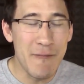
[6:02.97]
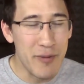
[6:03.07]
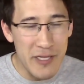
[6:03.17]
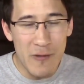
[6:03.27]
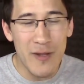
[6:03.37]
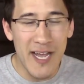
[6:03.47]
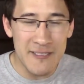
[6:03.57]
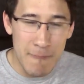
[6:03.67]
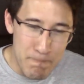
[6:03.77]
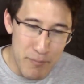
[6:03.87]
you, but you
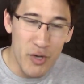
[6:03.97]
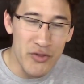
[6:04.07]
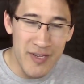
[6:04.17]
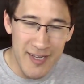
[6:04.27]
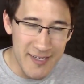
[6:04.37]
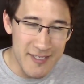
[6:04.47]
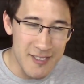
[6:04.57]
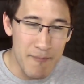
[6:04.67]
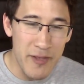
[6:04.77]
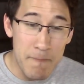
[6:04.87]
guys have built it into
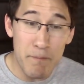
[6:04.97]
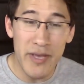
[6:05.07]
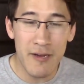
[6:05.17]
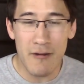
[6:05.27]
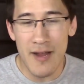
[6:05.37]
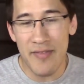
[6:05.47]
something bigger,